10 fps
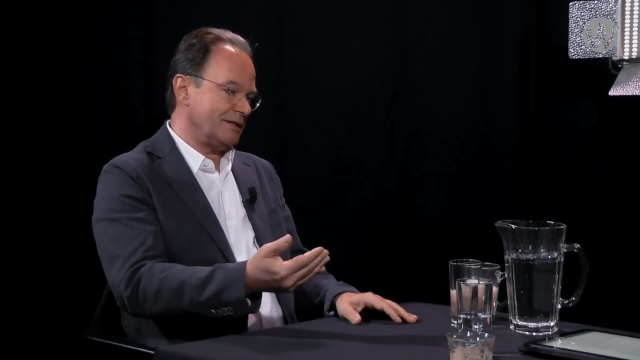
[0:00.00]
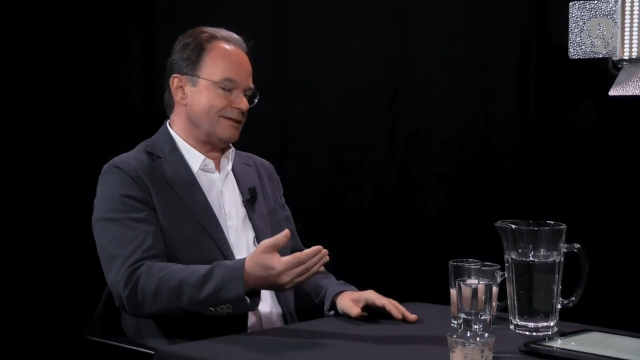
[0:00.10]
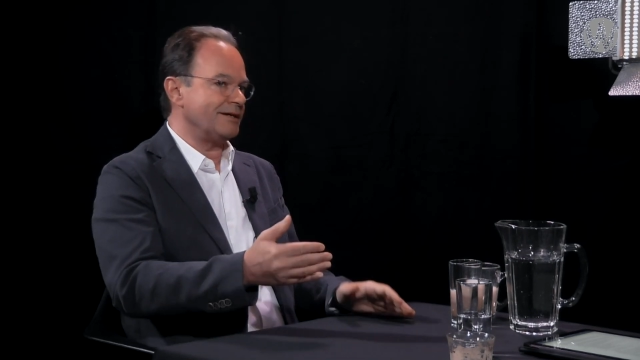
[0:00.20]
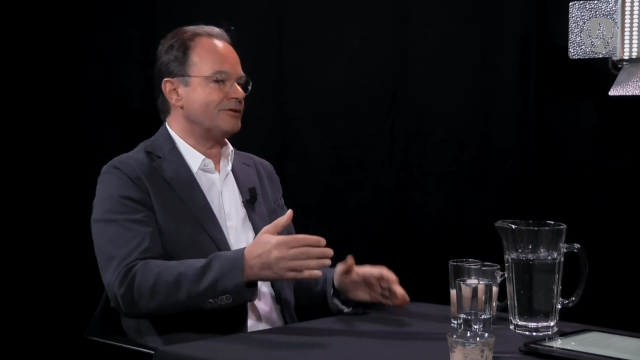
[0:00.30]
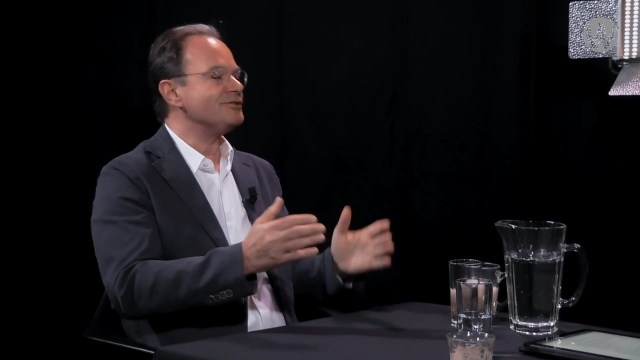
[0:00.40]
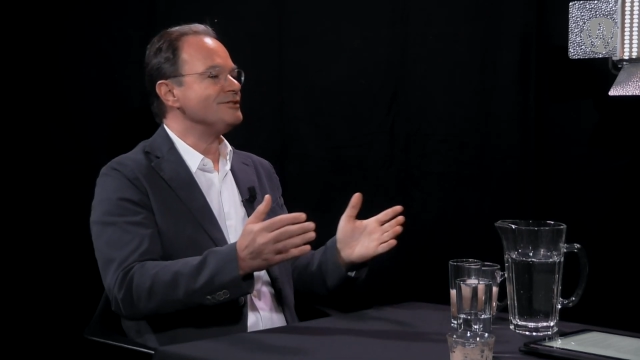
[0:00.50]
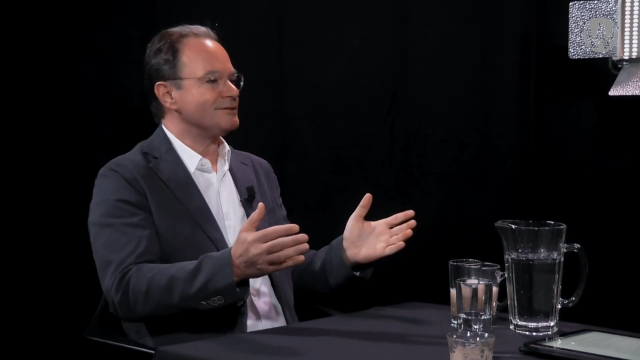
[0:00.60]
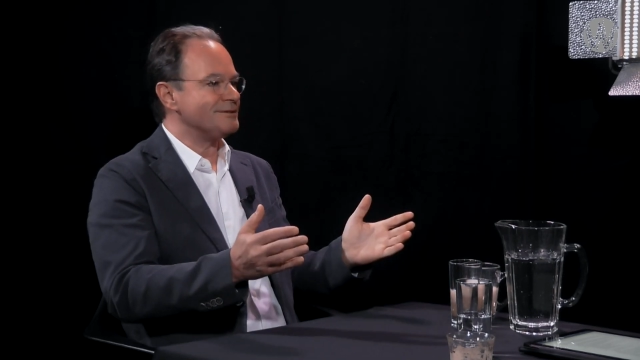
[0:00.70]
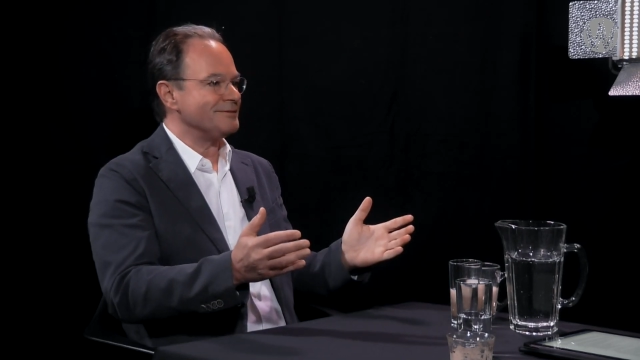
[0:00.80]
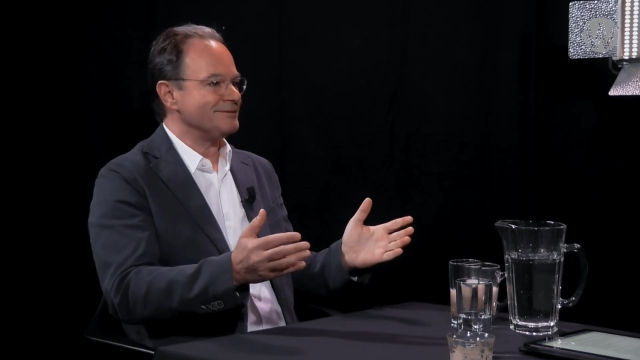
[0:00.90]
They
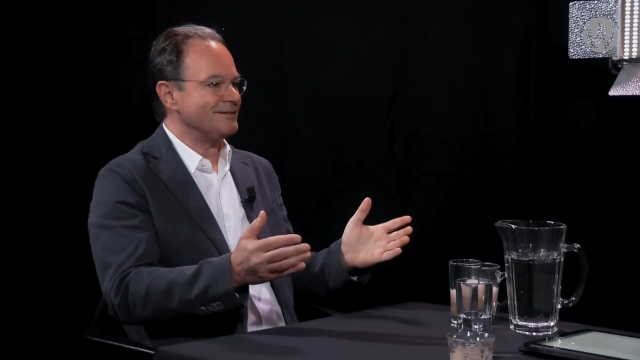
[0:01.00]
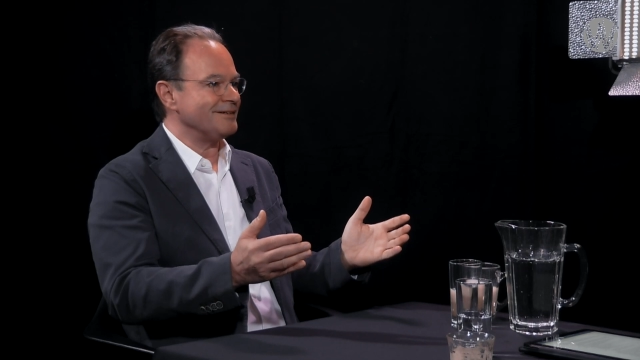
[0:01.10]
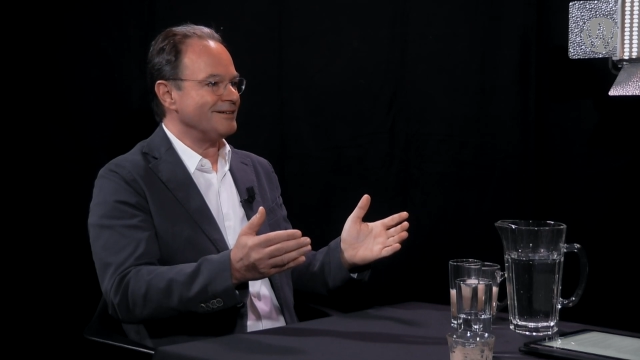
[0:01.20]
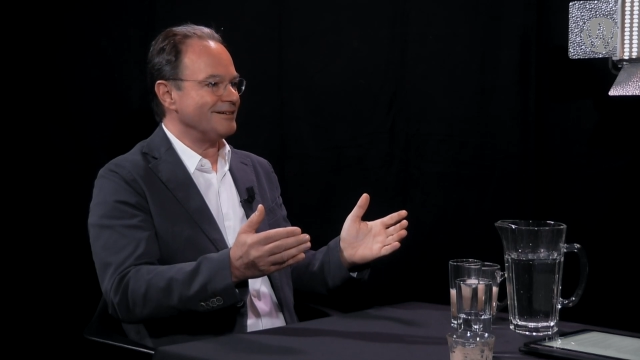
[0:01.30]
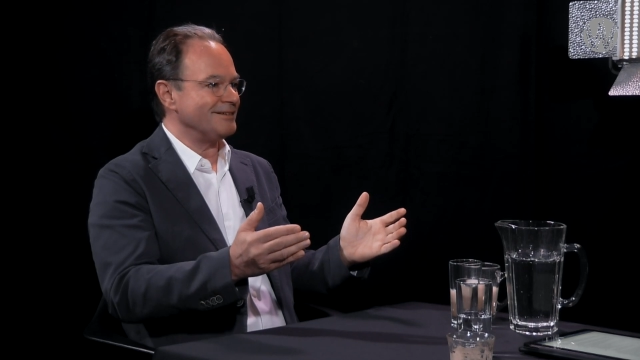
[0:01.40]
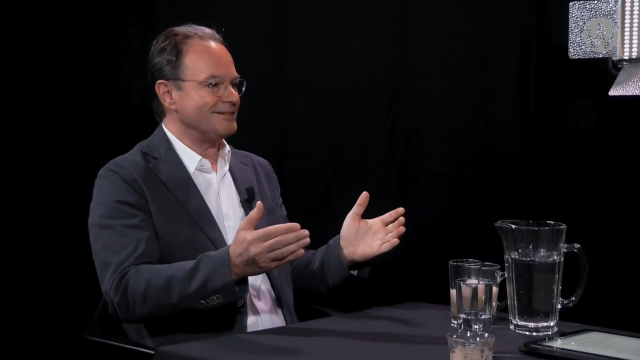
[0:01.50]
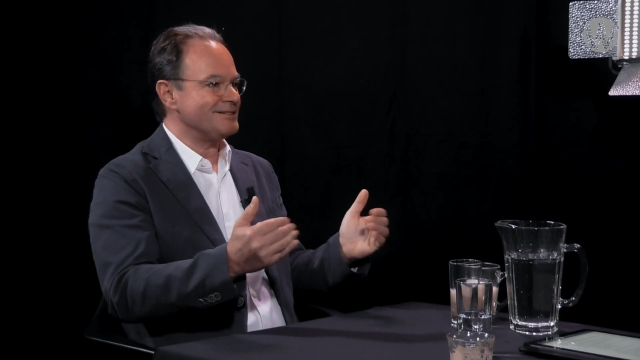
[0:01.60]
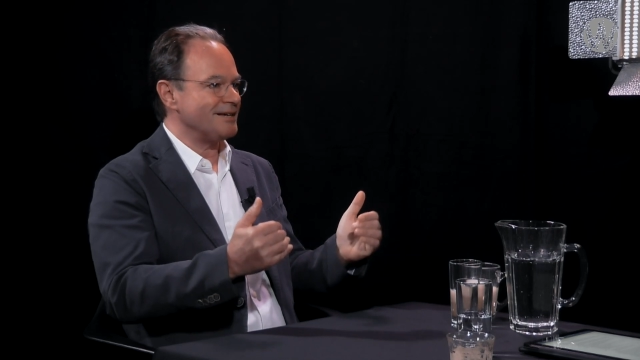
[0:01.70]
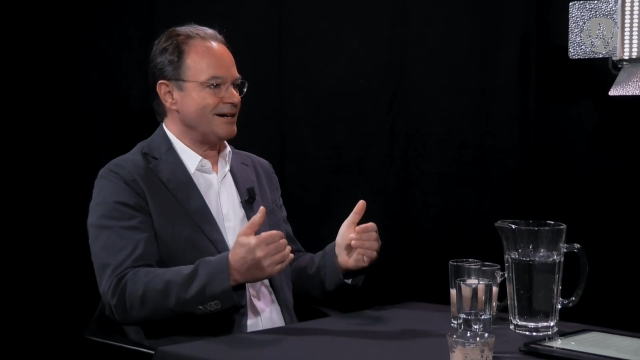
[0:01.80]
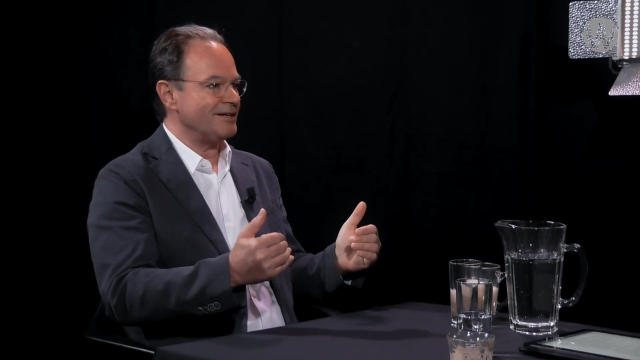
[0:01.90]
couldn't
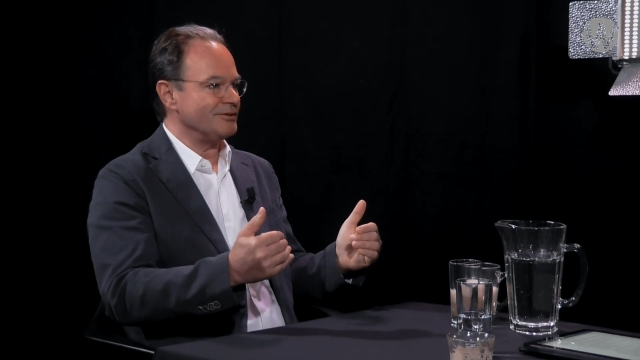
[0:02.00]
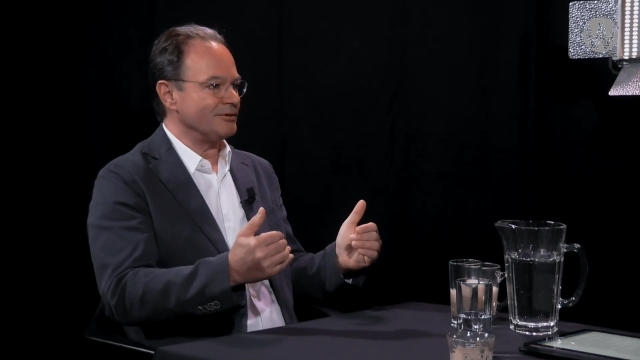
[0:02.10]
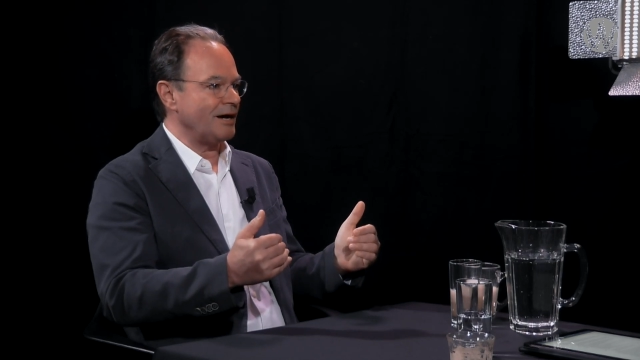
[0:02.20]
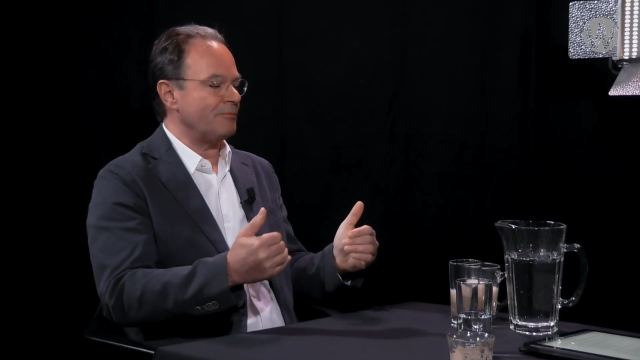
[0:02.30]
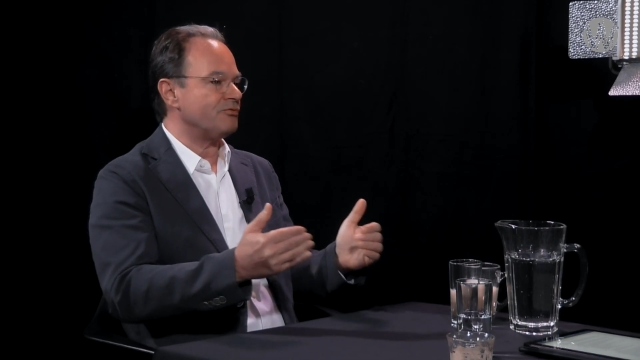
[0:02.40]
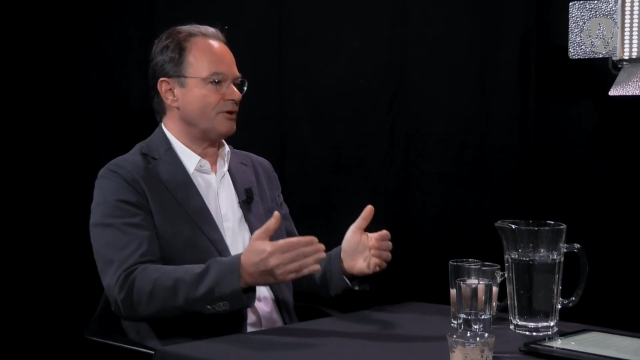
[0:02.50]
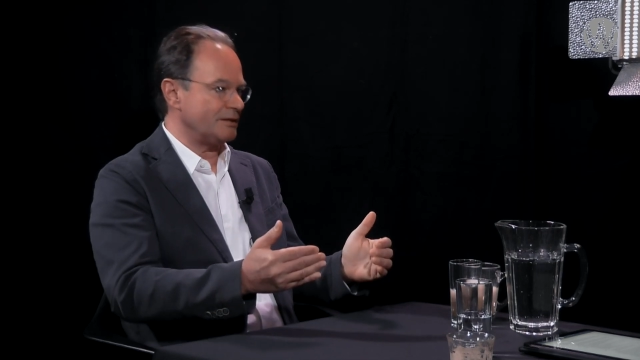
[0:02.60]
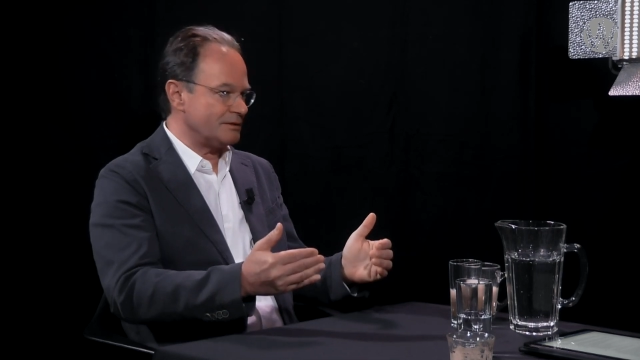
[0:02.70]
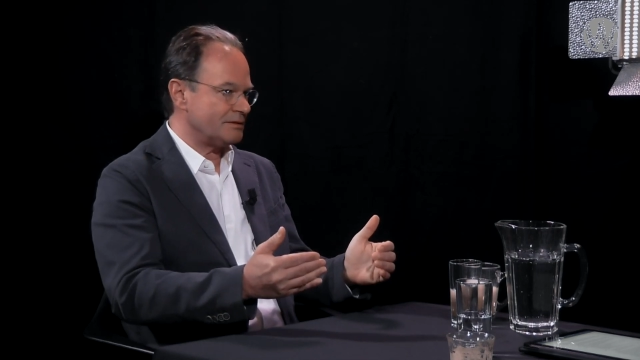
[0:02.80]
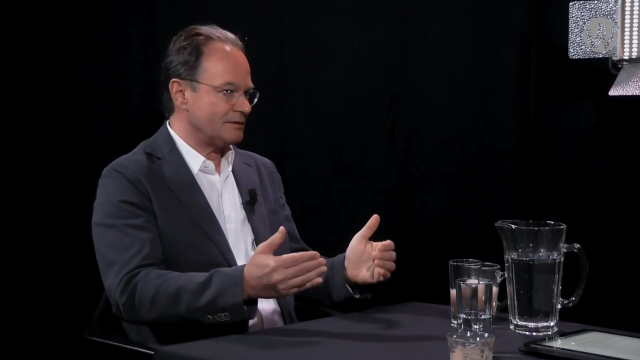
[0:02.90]
decide on
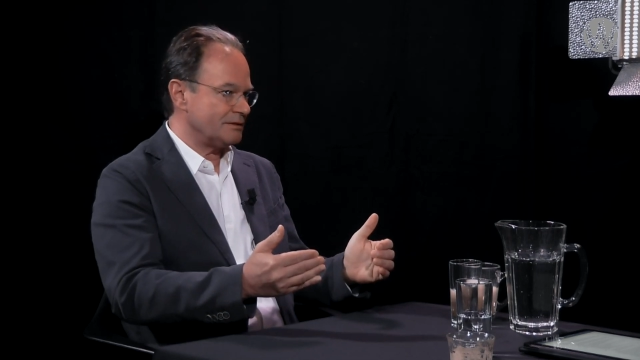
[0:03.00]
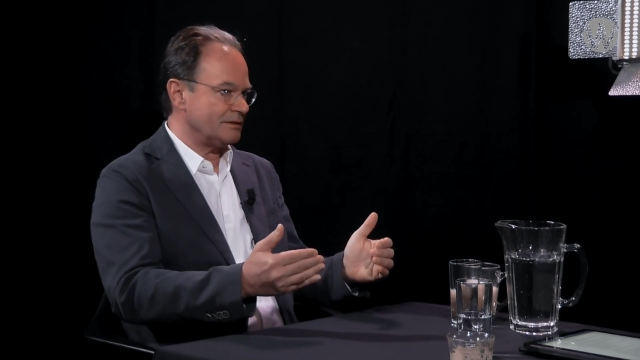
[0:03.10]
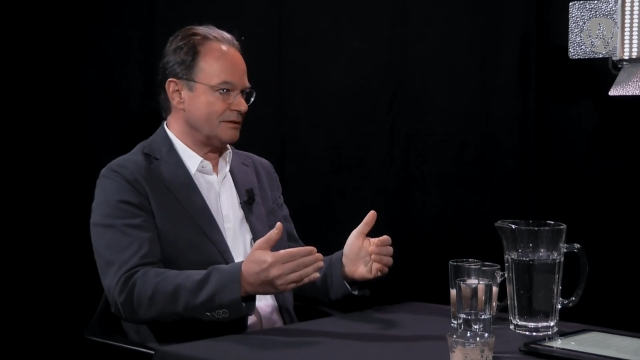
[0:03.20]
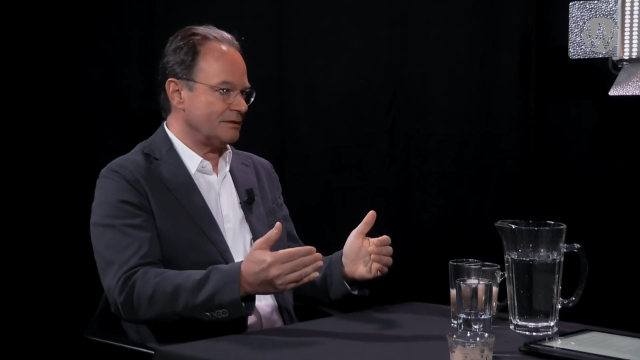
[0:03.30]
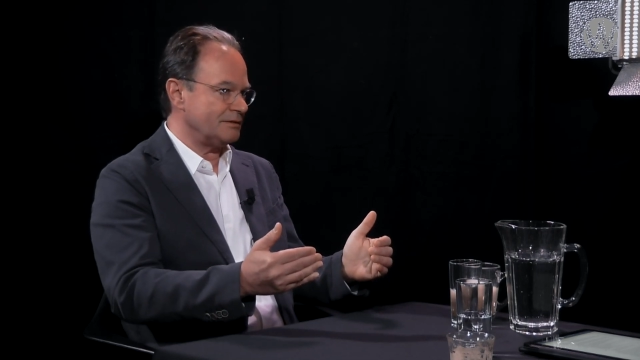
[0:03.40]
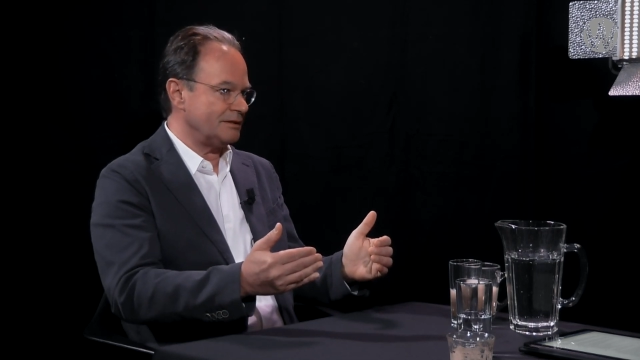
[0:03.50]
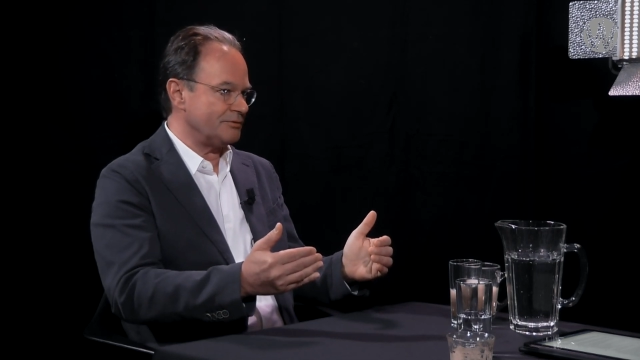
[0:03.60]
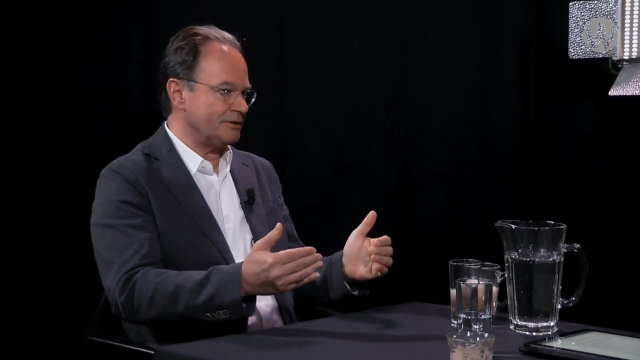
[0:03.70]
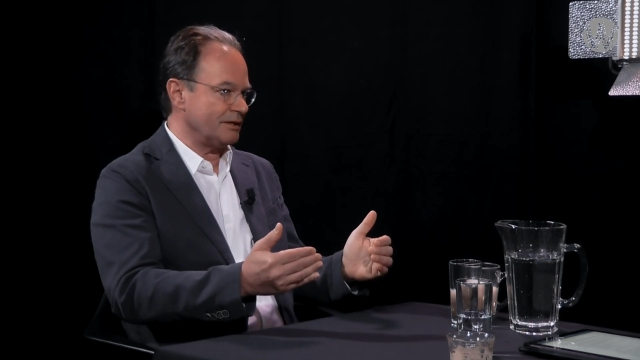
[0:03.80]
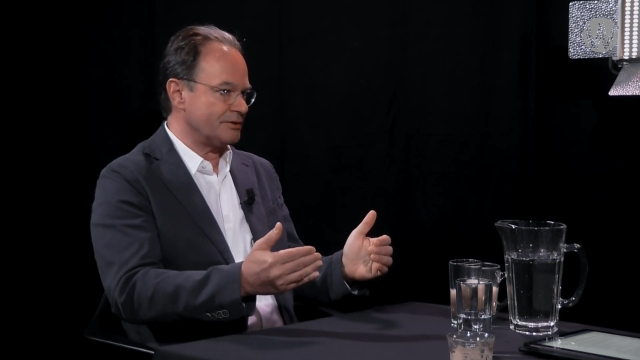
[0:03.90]
upfront debt
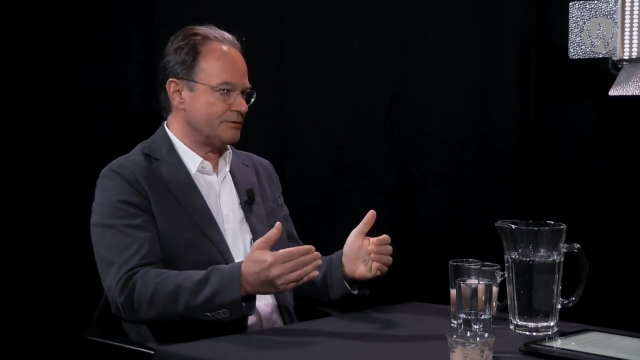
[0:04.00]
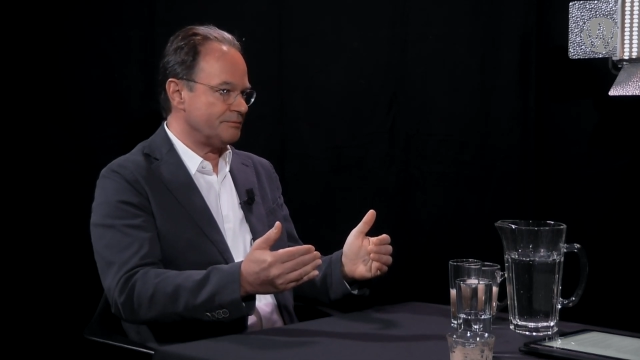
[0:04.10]
reduction,